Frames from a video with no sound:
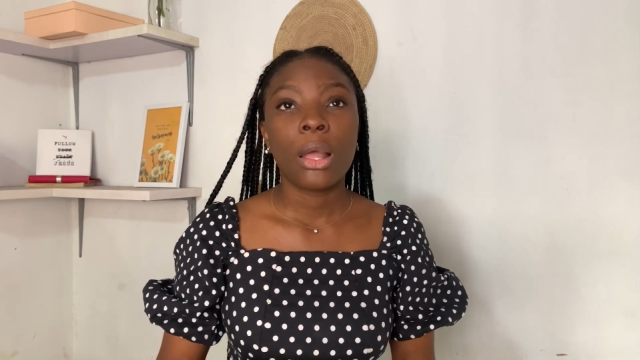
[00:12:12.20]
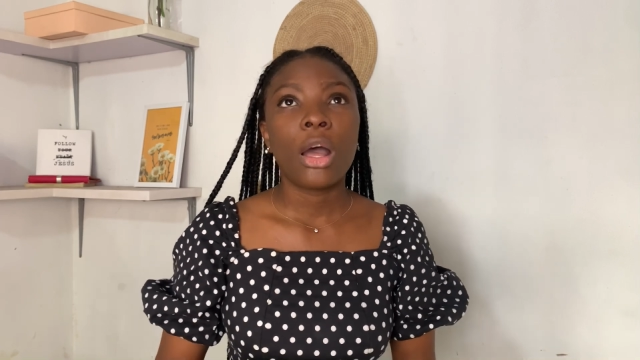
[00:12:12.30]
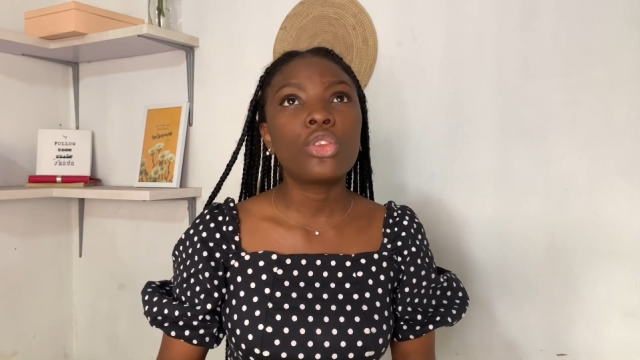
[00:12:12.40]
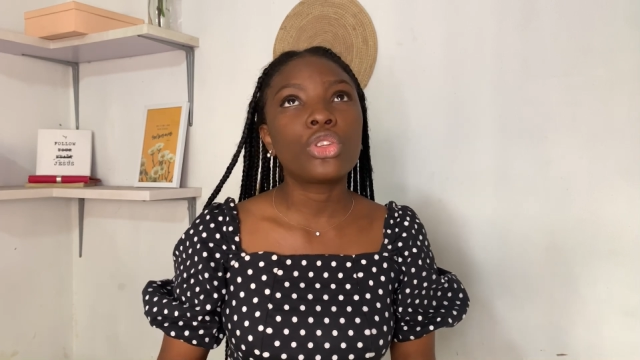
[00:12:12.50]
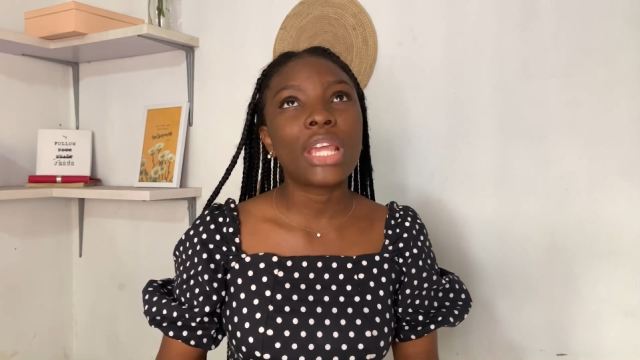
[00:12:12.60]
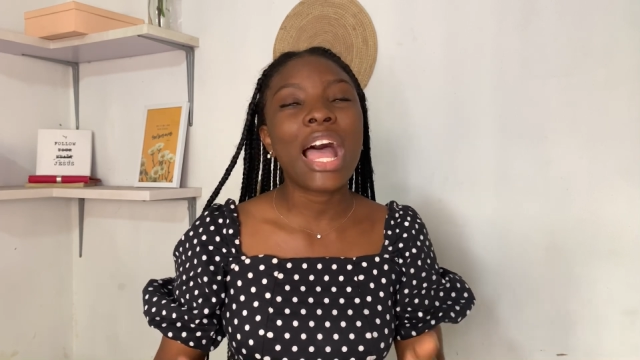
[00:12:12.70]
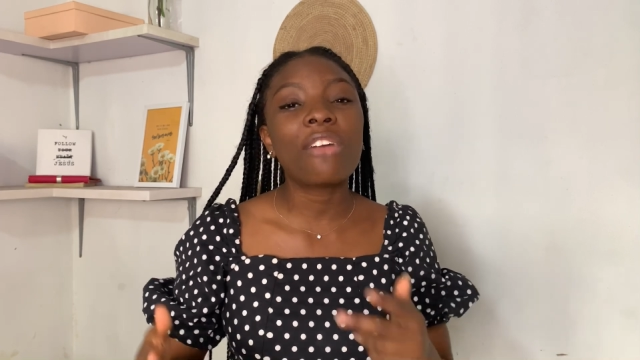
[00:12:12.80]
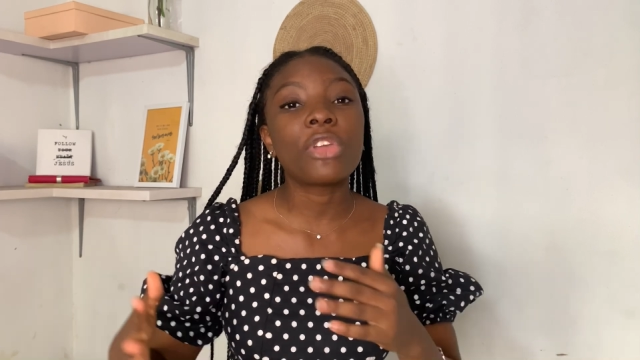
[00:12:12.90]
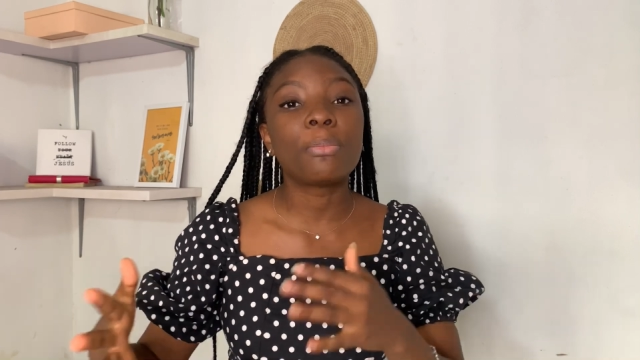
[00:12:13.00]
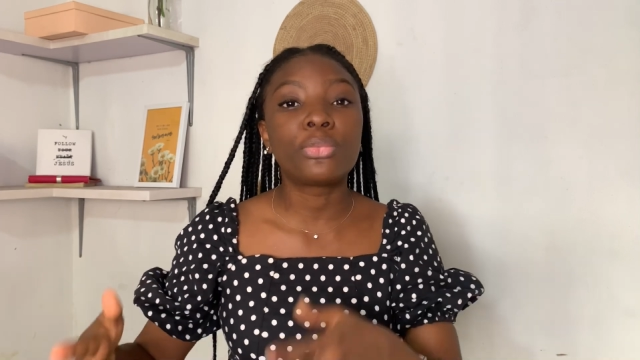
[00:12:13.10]
No, they have
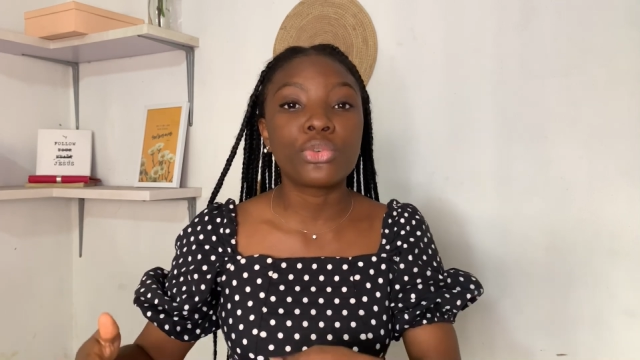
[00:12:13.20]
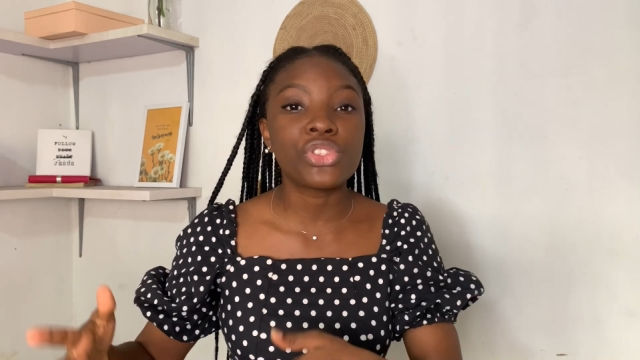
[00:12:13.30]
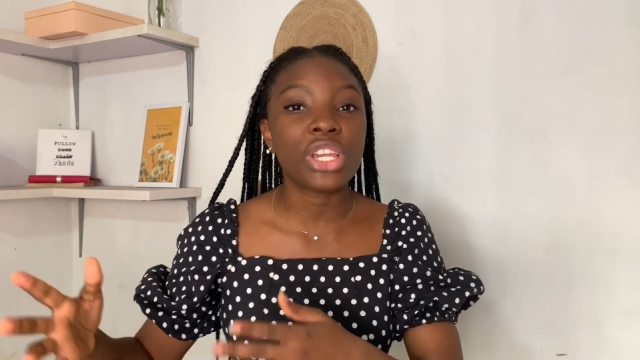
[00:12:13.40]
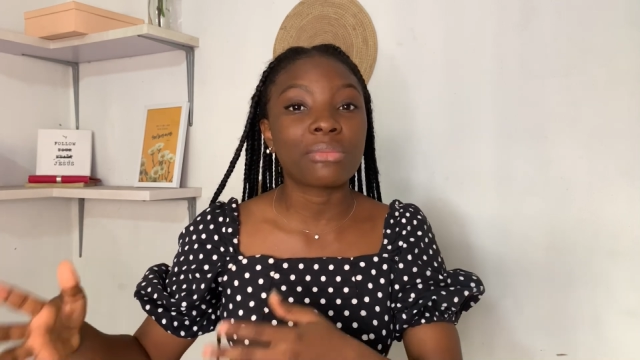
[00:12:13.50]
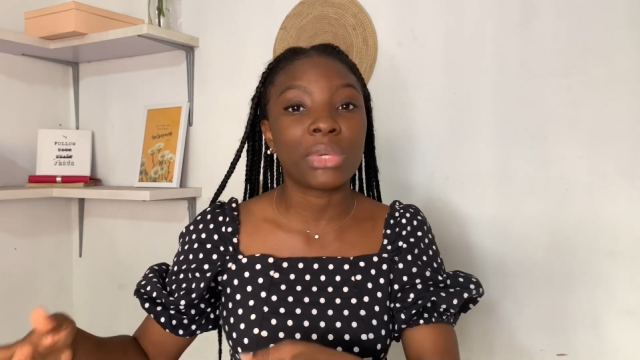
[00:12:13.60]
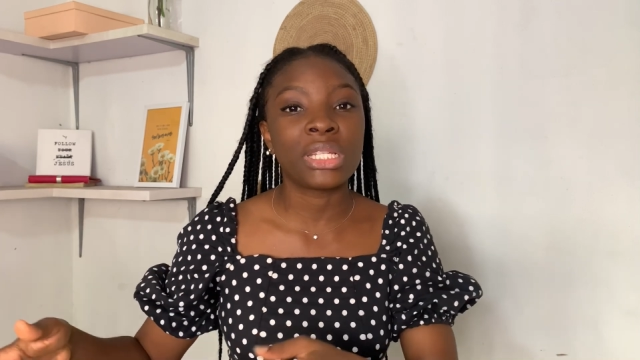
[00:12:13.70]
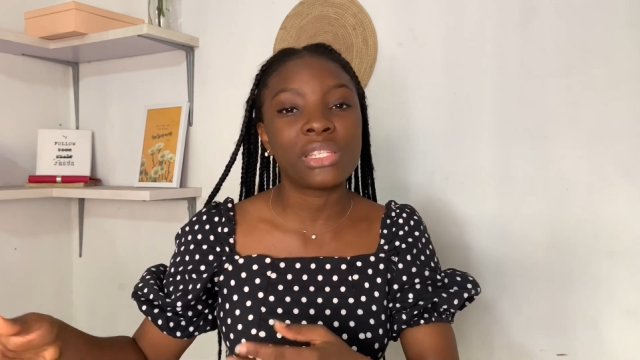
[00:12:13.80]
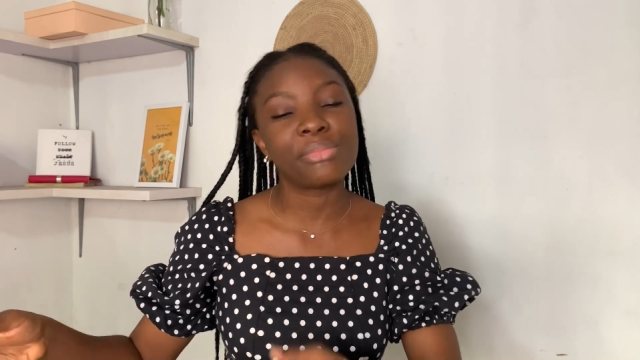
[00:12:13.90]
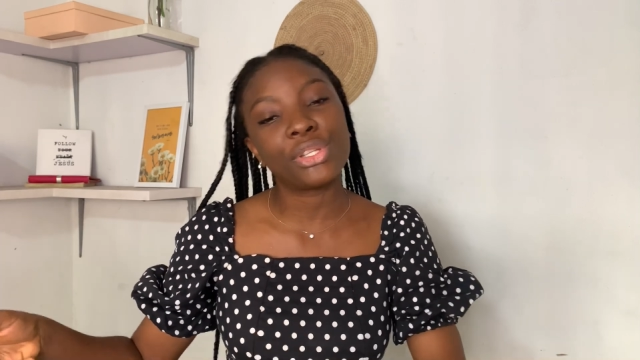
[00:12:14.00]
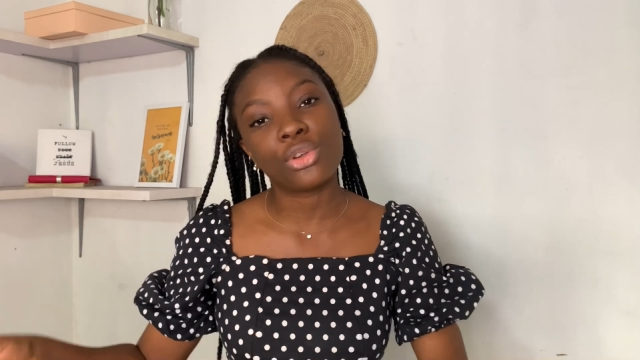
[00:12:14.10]
a project
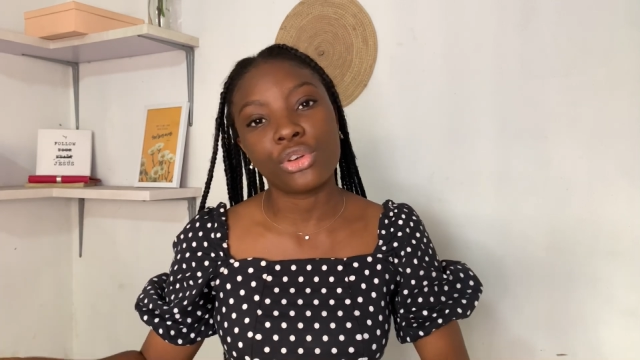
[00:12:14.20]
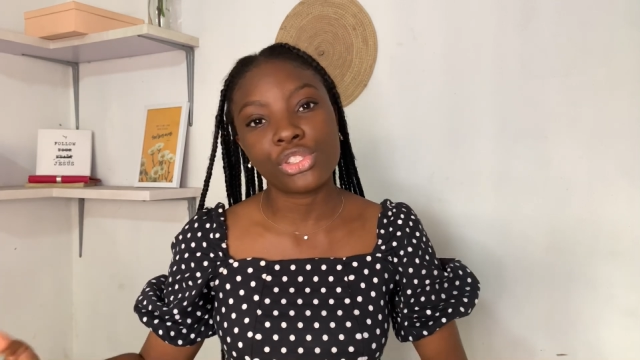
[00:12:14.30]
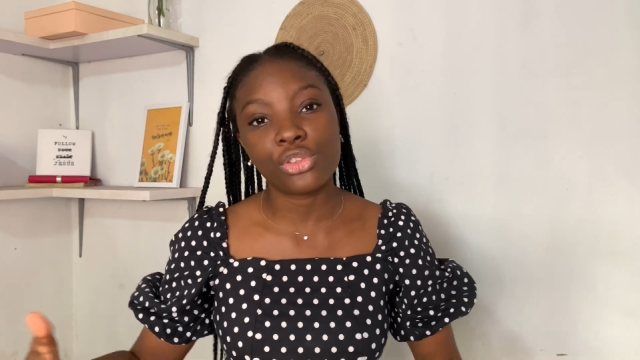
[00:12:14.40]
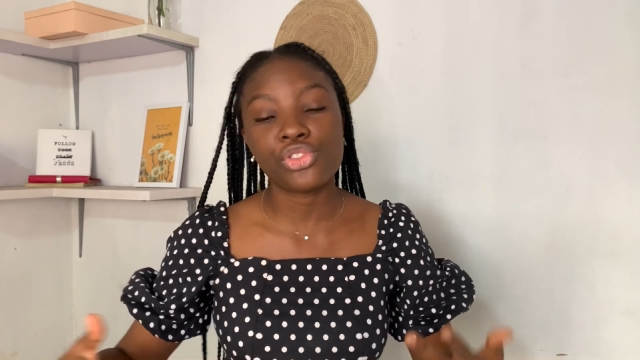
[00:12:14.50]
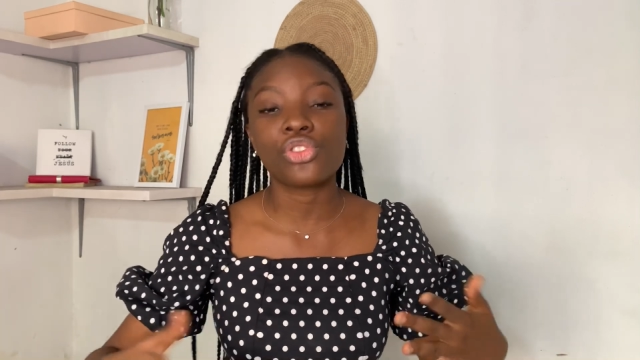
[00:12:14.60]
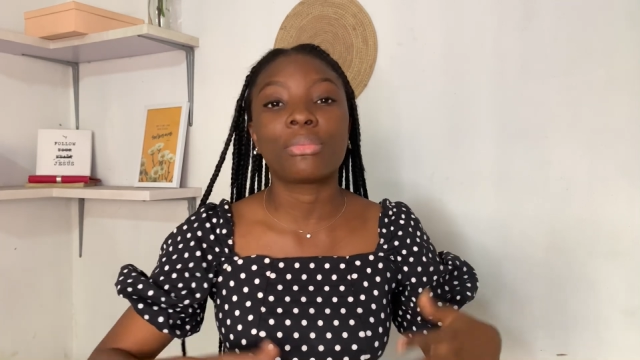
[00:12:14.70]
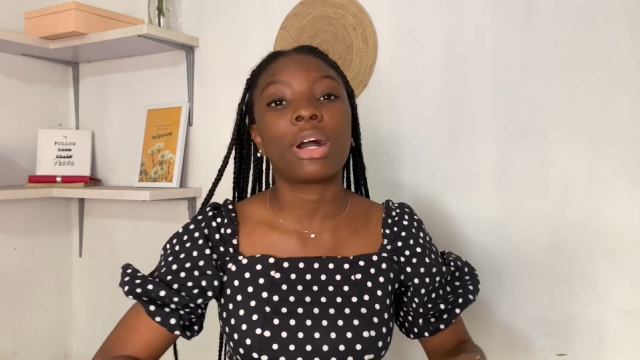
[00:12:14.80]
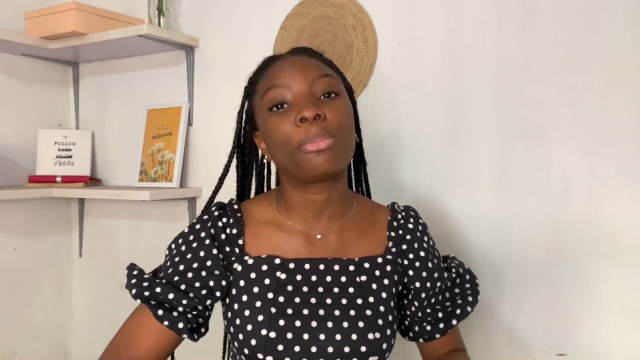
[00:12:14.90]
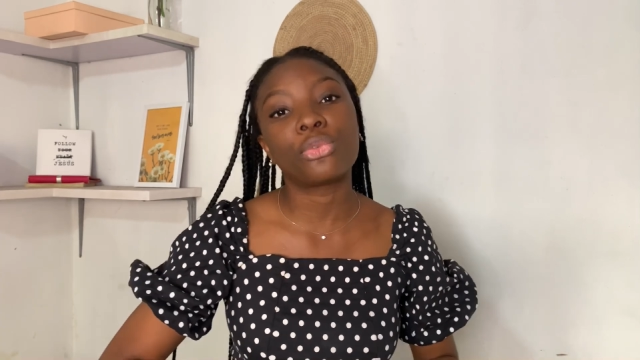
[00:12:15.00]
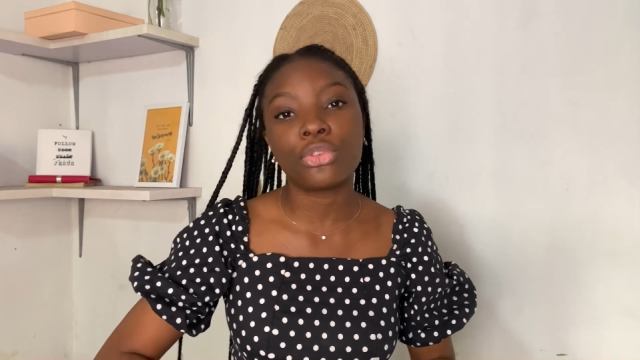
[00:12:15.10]
management course, not sure about
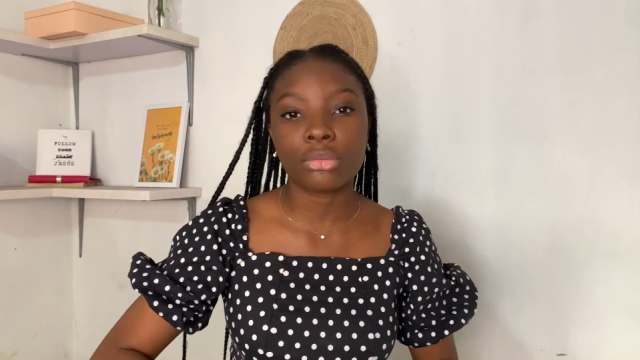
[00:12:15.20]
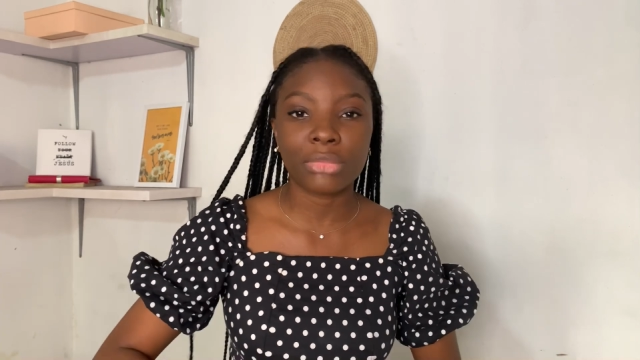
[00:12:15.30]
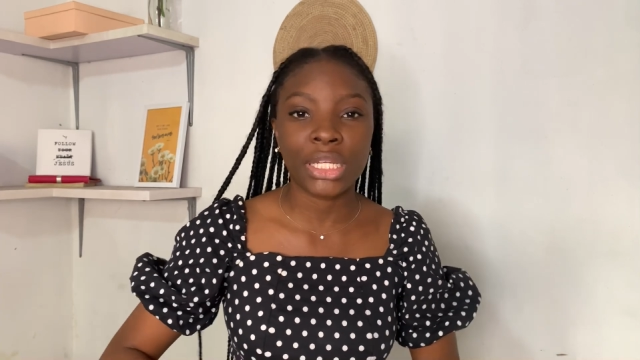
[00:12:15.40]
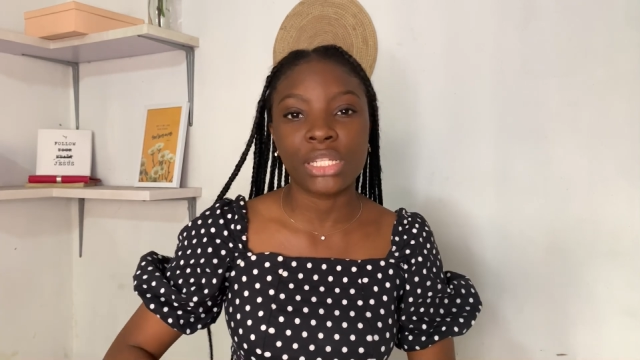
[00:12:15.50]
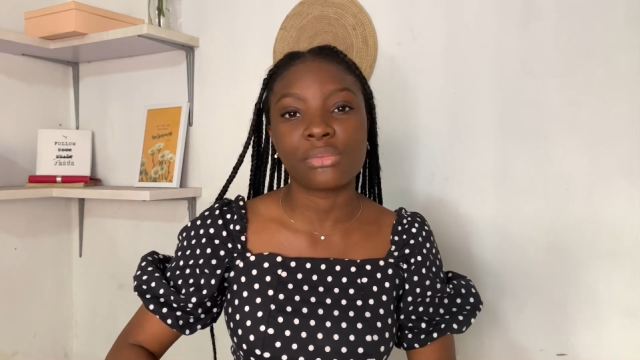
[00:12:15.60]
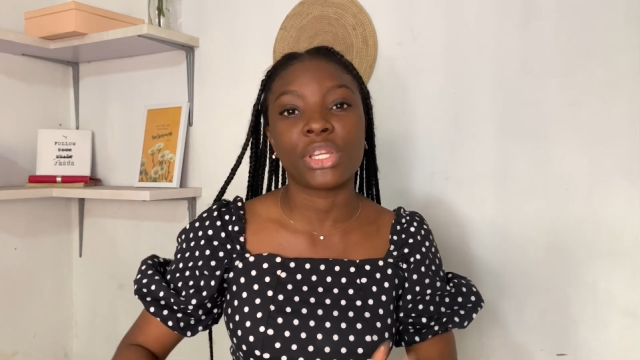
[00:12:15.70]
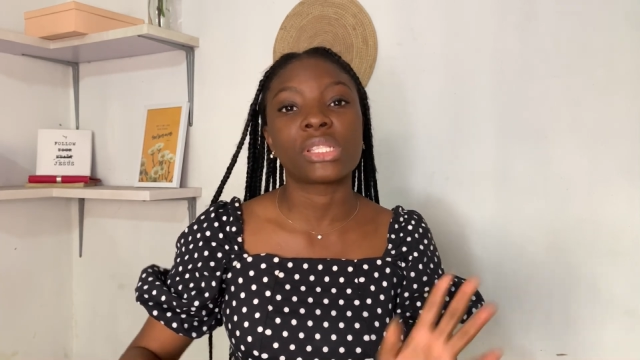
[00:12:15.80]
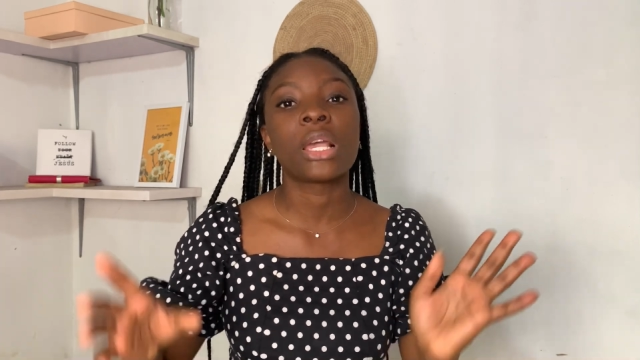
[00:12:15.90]
product management,